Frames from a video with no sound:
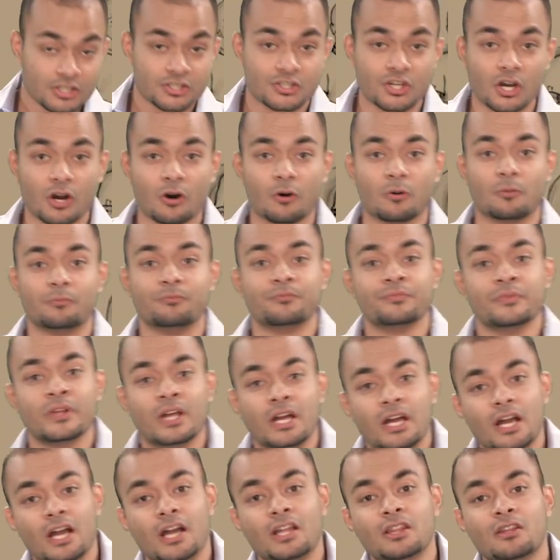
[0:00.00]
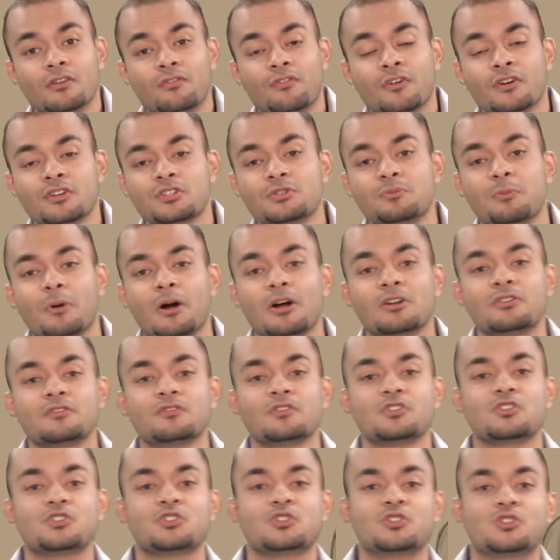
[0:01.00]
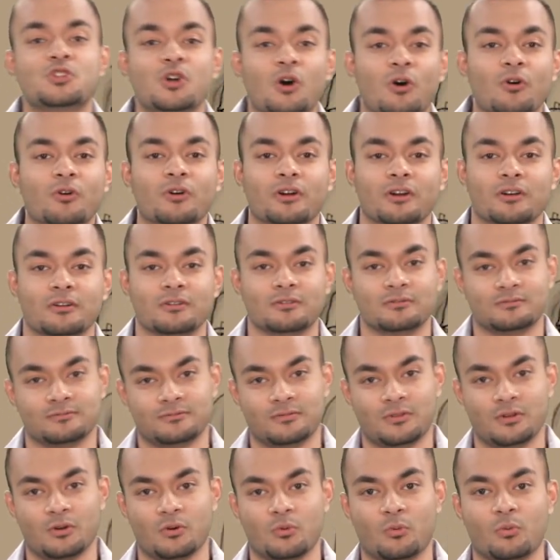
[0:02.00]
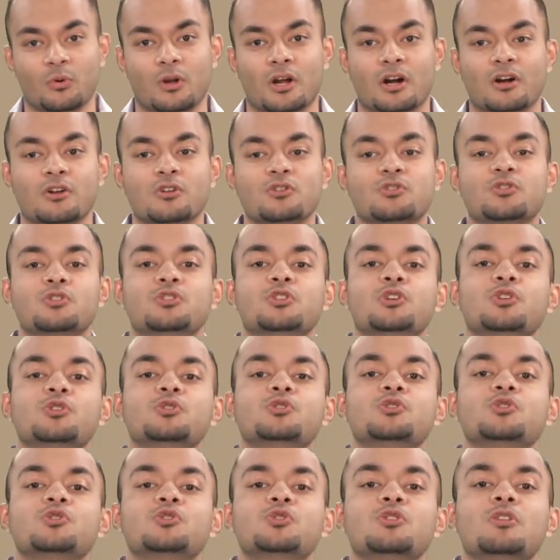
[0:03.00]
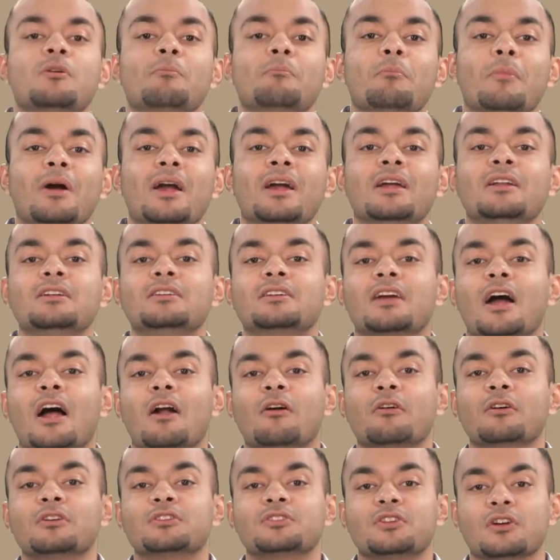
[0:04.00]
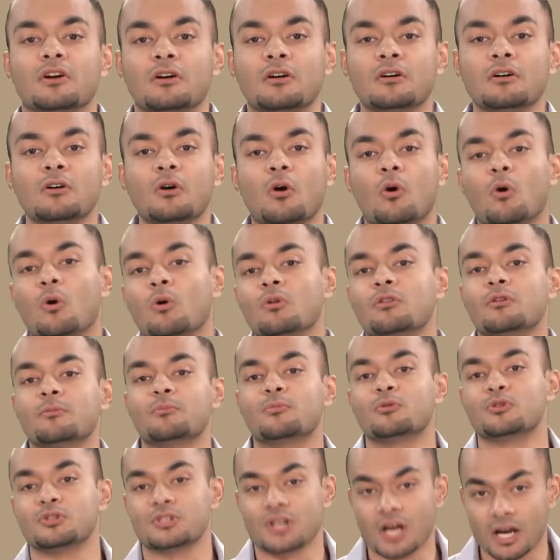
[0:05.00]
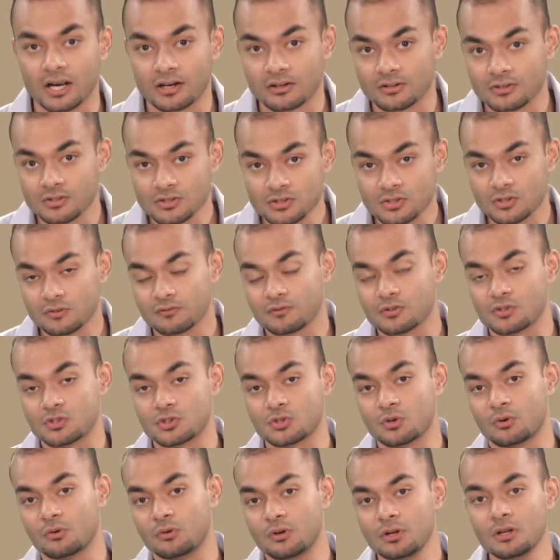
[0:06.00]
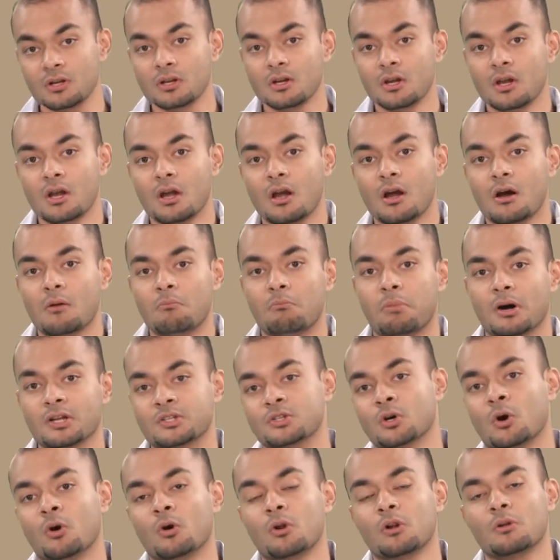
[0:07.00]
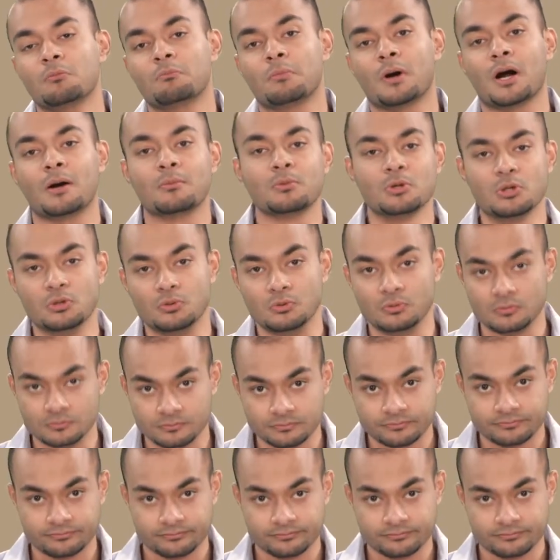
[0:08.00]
So, in the first part of the story, we are introduced to the main character or the protagonist of the story, Patol Babu.